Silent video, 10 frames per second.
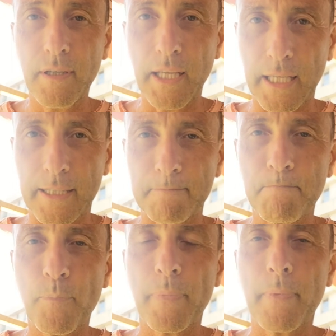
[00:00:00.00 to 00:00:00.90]
here,
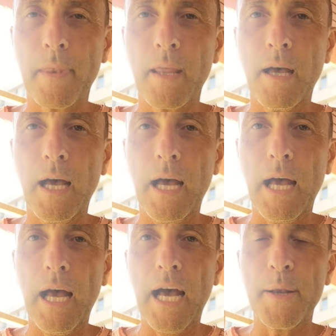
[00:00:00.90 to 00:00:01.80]

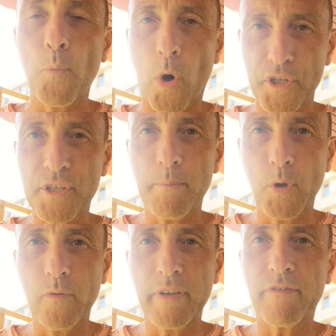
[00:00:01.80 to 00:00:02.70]
and watch the
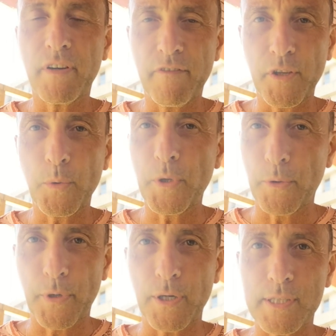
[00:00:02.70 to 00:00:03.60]
movie for a few
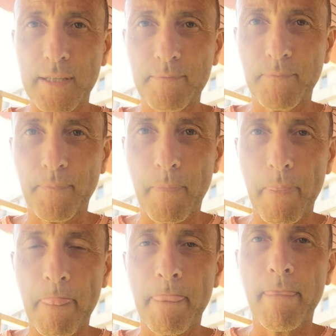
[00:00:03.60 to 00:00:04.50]
euros.
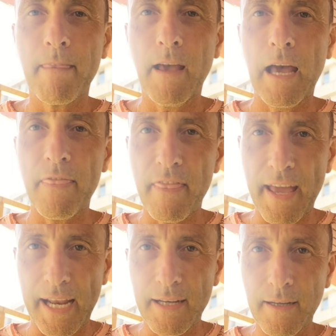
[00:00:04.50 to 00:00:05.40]
And
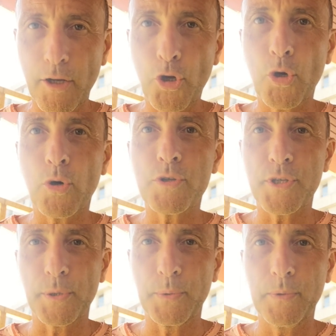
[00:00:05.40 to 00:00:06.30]
then go
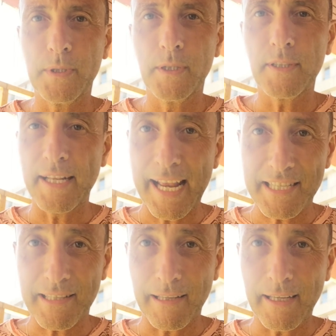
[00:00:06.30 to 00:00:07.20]
to the
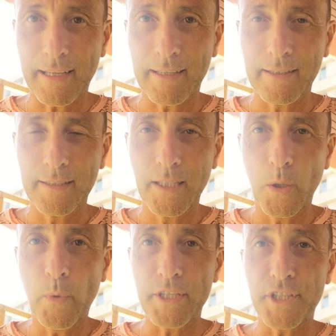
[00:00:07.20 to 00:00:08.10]
next link,
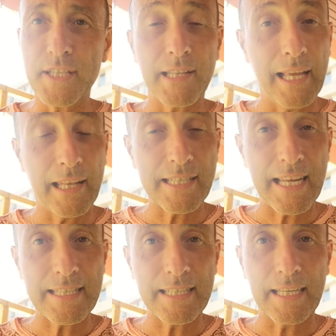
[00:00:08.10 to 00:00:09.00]
which is Leila
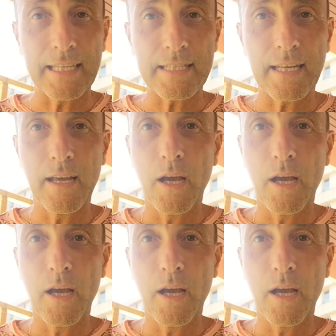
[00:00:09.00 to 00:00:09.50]
Sati's